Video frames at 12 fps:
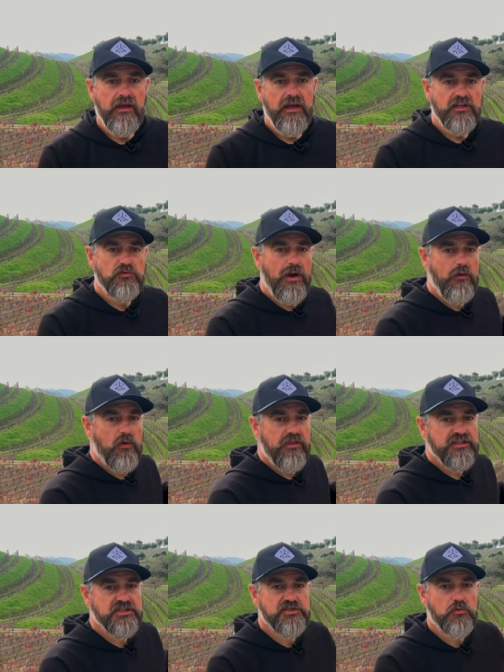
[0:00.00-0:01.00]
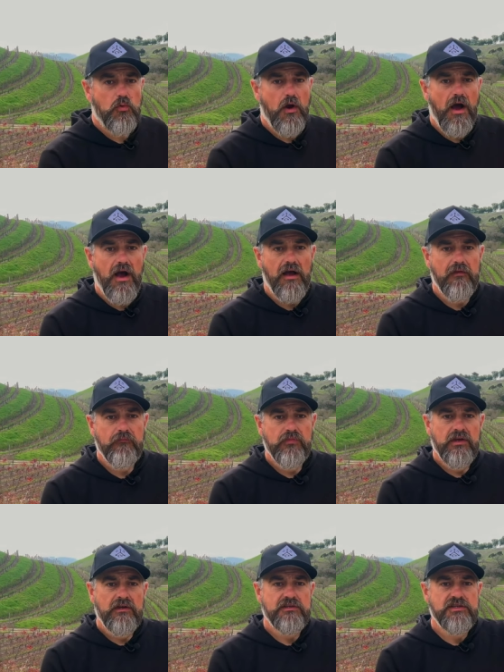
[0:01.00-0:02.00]
It's right where this Syrah
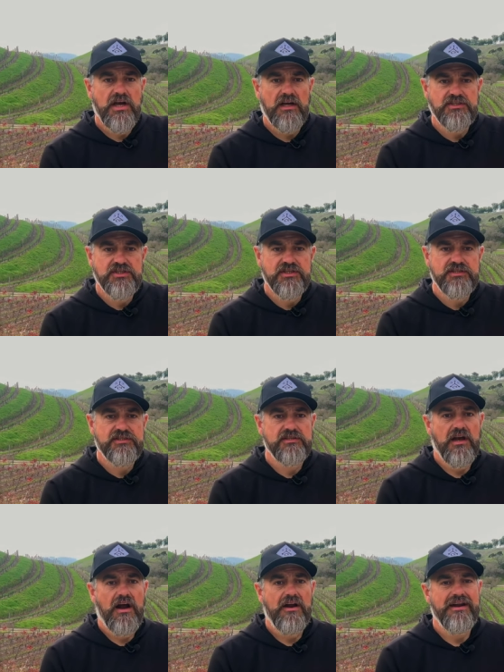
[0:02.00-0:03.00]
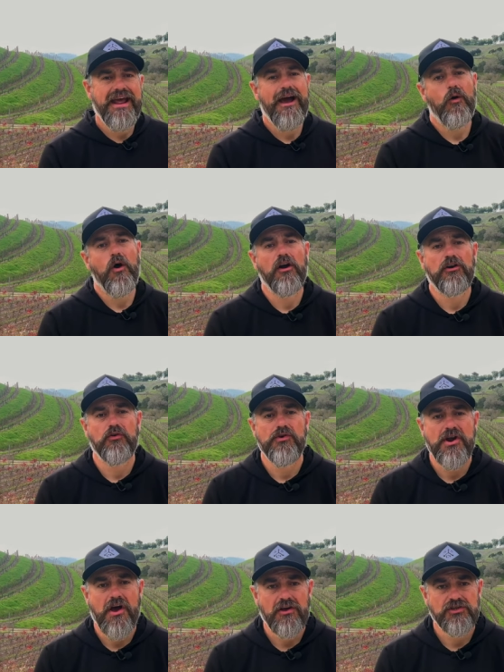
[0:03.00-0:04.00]
touches now our
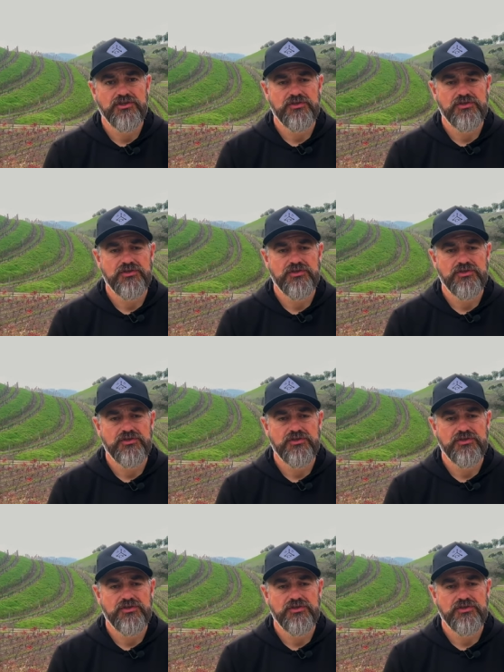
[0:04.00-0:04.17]
Grenache.